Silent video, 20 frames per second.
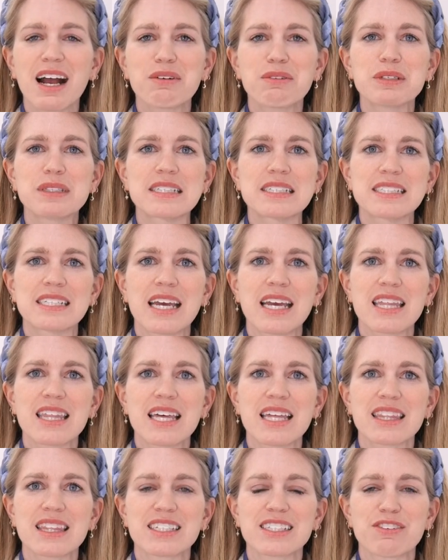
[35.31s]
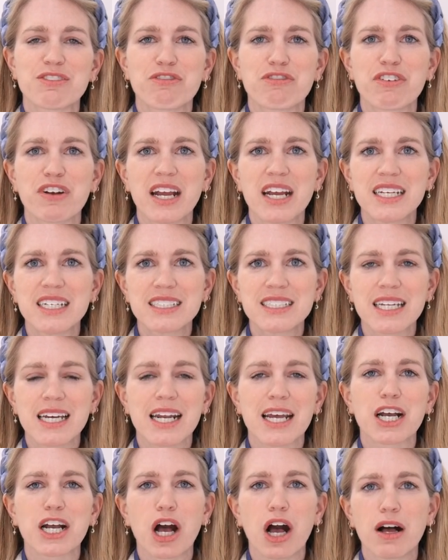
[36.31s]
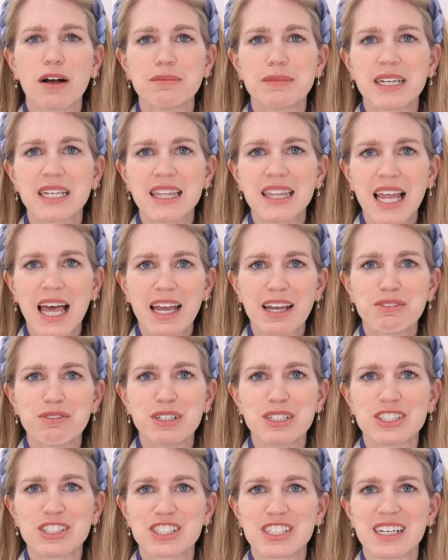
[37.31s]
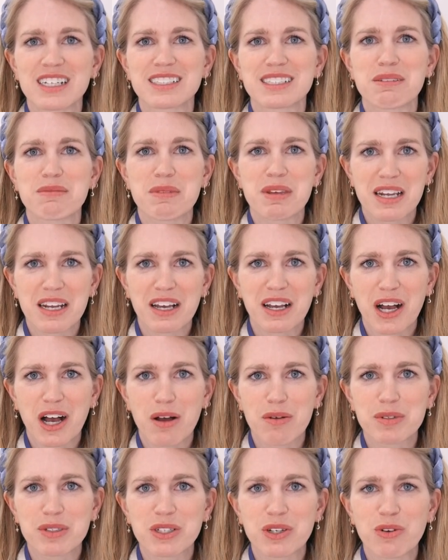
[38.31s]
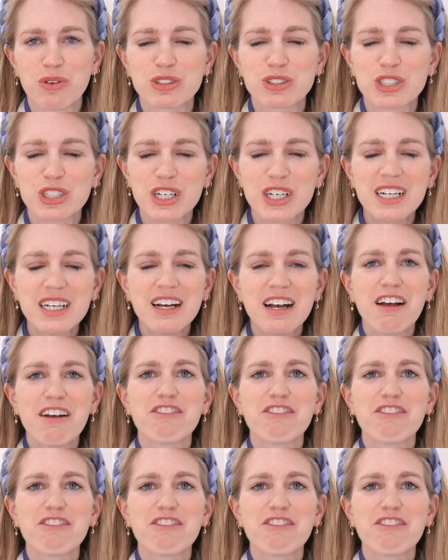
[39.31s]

I would say that the phrase that a common language doesn't mean a common culture